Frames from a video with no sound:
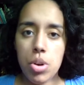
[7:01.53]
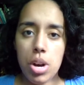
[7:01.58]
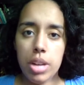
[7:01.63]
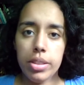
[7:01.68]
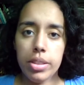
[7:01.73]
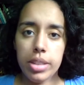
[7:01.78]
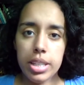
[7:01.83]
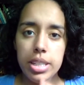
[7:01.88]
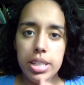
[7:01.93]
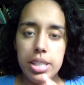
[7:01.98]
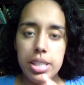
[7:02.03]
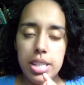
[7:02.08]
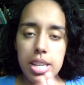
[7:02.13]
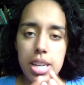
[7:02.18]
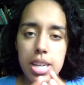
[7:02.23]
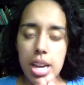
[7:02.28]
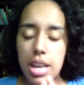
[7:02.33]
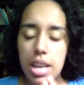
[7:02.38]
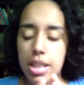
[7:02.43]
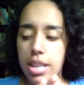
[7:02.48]
on
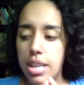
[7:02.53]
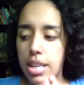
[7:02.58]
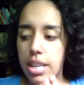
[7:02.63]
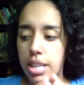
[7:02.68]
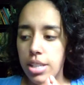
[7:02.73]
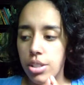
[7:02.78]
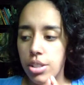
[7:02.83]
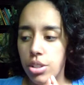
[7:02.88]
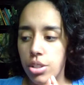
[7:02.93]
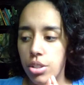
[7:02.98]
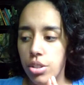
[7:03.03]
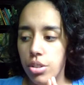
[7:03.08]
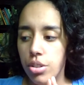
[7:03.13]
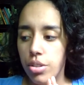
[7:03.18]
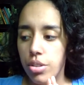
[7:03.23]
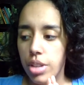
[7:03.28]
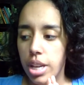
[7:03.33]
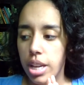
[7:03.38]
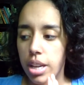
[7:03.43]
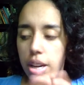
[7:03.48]
LinkedIn, I think, easier
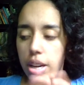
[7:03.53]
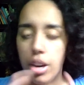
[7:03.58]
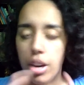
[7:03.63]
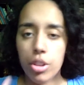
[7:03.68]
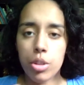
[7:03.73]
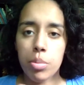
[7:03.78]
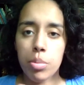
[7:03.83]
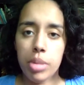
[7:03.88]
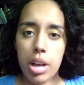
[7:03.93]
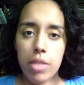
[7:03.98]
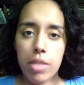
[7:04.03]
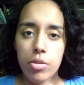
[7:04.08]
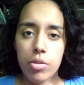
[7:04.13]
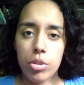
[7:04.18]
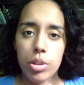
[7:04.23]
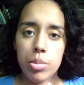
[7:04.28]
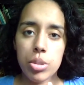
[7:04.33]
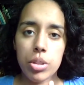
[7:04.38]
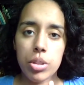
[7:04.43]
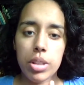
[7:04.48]
than other
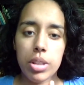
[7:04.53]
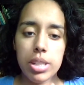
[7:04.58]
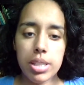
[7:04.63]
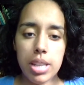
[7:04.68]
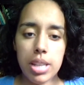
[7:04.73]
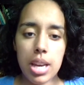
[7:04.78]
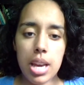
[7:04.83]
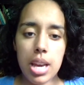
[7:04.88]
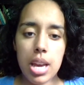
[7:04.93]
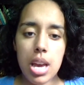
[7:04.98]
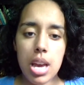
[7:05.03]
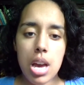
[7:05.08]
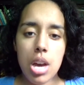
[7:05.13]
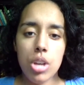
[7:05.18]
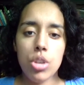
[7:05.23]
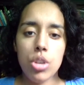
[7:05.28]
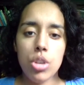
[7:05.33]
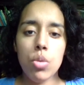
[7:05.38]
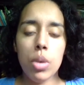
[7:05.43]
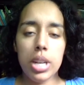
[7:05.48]
platforms. So let's say
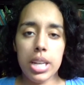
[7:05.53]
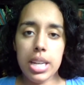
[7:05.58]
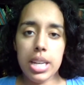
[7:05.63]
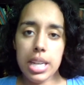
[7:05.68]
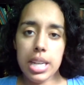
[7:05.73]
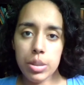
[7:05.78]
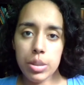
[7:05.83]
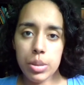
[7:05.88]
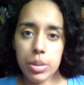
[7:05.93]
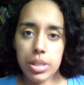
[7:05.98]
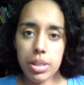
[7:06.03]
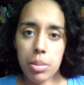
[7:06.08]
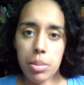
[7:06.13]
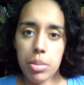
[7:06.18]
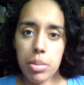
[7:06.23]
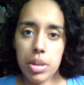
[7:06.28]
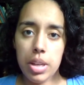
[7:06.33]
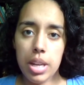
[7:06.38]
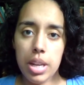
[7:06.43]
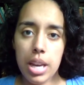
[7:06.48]
you want to connect with
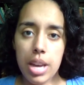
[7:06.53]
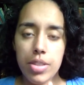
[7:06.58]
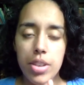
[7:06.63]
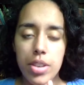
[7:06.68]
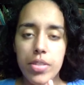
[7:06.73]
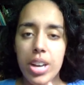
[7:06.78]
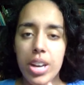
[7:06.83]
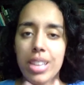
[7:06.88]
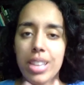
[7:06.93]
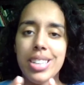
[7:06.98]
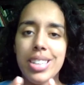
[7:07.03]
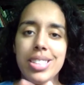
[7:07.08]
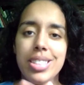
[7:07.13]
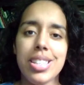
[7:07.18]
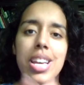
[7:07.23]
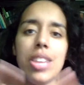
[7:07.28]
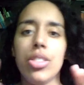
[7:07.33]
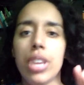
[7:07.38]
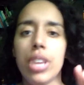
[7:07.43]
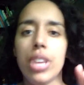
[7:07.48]
somebody and they've got like
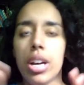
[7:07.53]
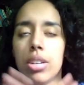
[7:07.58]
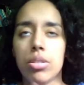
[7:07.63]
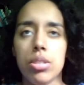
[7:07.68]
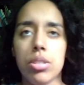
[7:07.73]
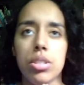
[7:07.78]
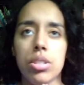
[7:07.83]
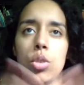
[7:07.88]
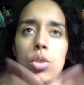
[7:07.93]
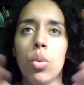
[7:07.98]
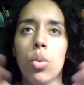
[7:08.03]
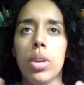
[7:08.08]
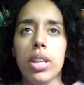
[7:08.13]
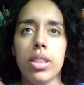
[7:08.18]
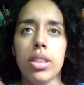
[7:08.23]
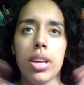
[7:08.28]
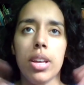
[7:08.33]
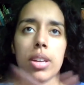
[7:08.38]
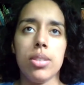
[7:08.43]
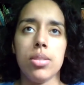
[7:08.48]
10,000,
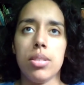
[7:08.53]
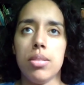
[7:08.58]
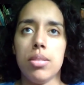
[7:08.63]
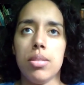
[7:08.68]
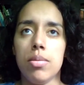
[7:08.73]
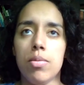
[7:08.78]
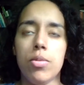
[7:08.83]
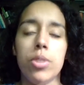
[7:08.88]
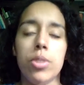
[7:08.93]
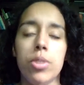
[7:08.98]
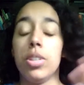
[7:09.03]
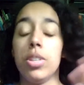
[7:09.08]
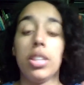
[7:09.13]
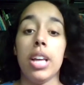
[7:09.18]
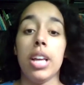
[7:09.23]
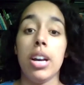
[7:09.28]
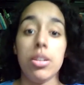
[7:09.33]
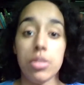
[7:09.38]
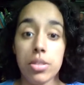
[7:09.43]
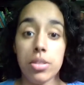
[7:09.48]
20,000,
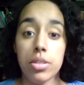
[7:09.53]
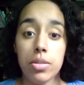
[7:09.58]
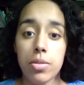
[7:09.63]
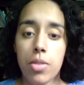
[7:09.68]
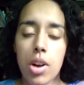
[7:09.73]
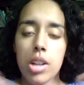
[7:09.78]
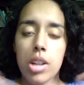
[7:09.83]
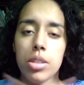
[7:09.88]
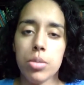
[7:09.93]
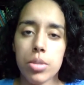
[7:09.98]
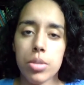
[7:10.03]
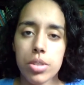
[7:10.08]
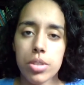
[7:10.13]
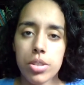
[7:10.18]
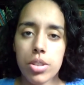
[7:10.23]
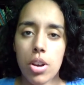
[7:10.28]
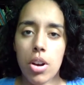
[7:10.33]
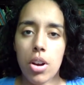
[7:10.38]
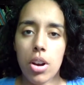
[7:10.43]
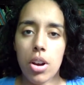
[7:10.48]
50,000
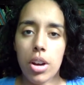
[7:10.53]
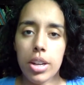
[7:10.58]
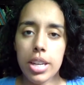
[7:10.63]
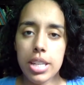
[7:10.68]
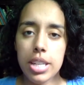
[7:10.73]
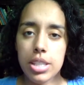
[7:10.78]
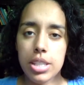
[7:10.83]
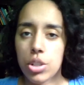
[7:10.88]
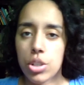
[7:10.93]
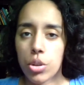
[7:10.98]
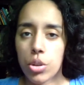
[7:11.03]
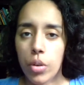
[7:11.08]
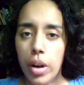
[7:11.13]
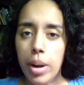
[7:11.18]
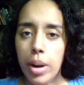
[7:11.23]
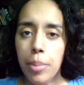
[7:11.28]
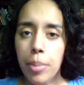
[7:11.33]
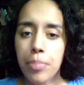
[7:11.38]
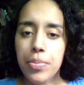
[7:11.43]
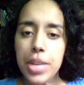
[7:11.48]
followers on
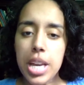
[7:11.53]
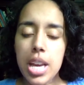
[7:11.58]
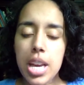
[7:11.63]
Instagram,